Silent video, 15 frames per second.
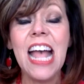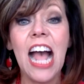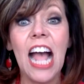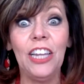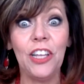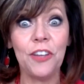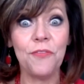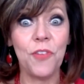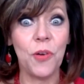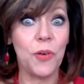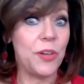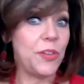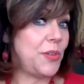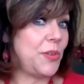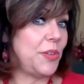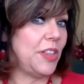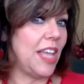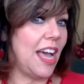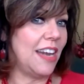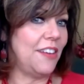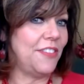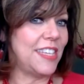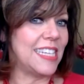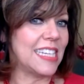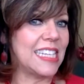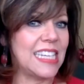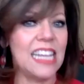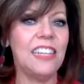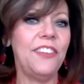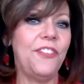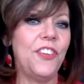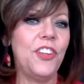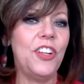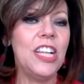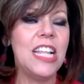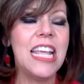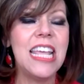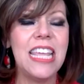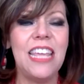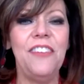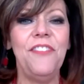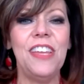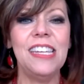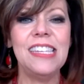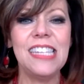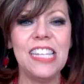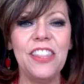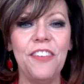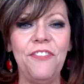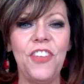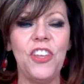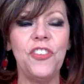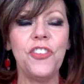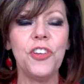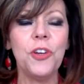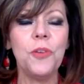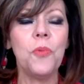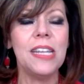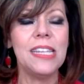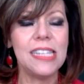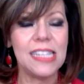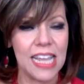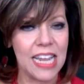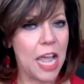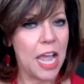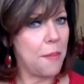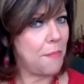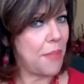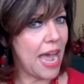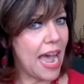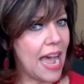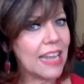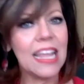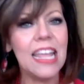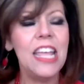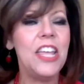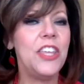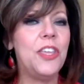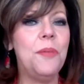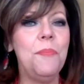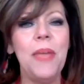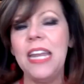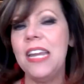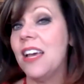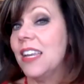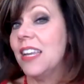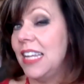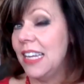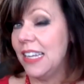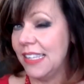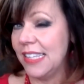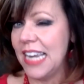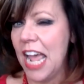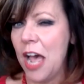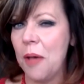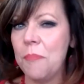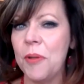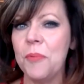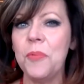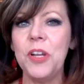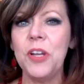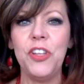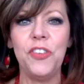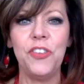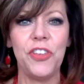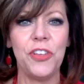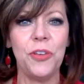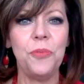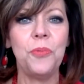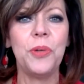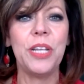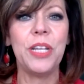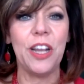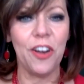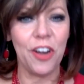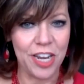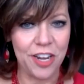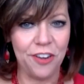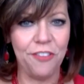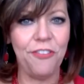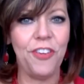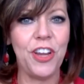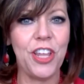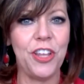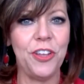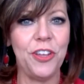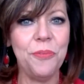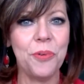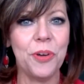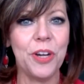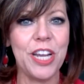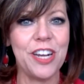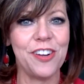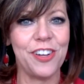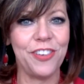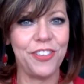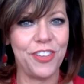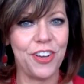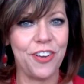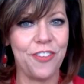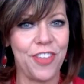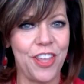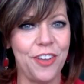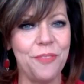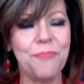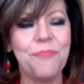I look forward to a lot of successful events in the future once they come back. You may not need us now, but when you do, we are here for you. We're here to serve you.